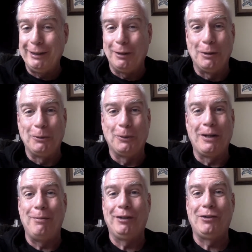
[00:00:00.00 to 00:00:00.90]
their local
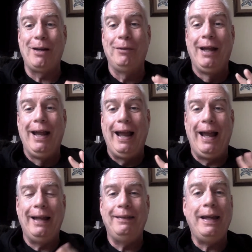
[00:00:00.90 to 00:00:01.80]
comic shop,
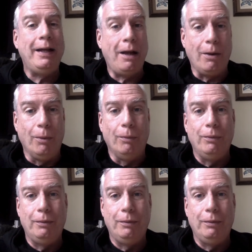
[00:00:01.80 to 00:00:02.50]
and they go.